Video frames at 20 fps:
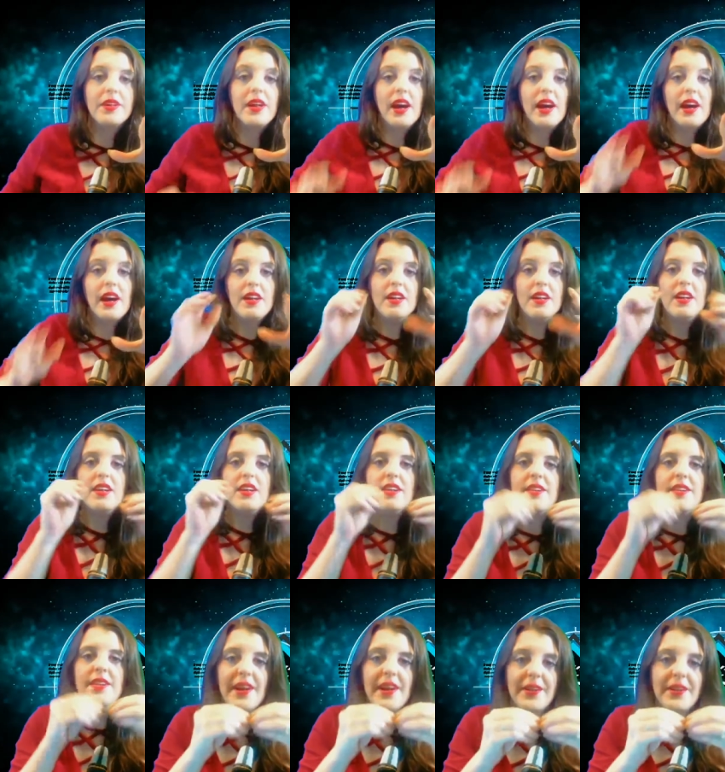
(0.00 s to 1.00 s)
yeah
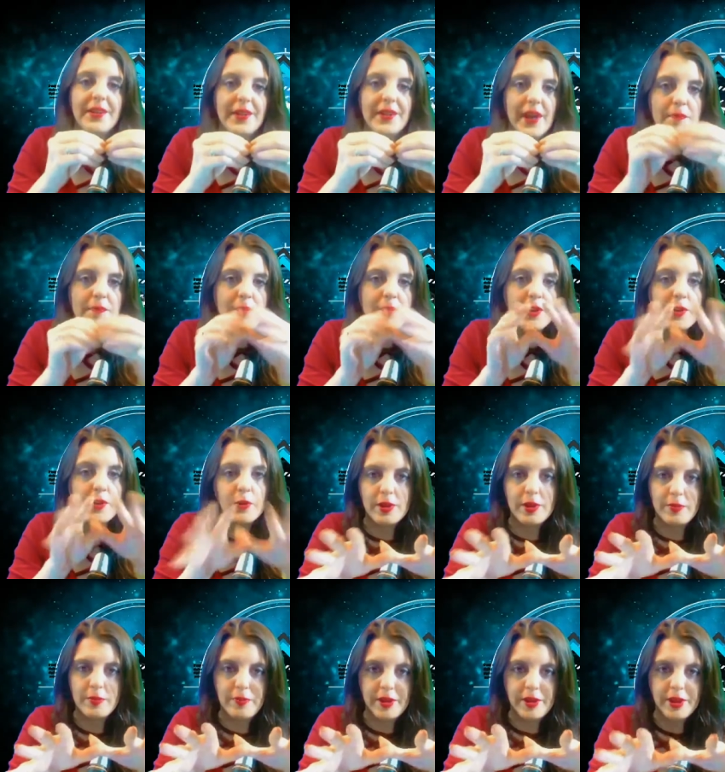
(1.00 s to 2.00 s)
next came the
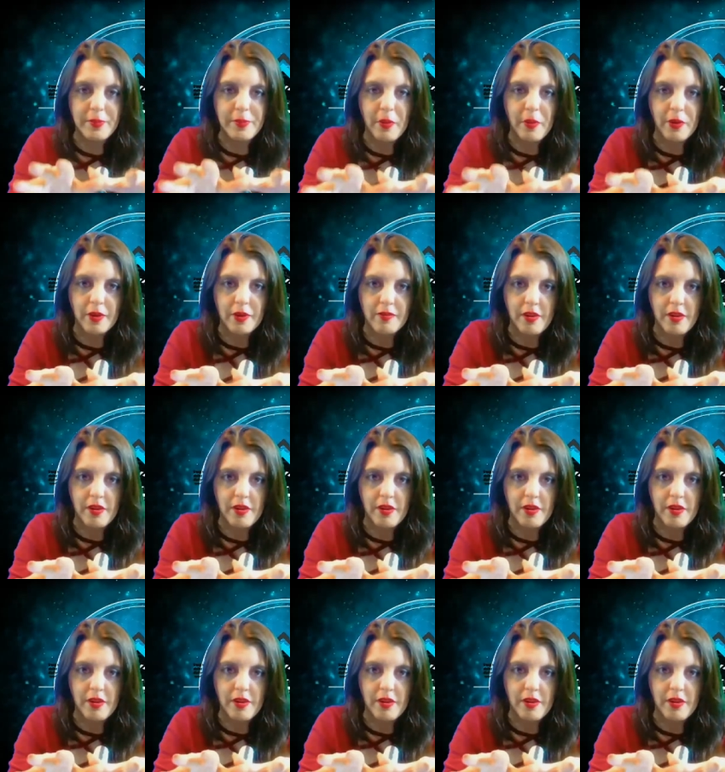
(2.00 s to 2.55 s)
creepiest part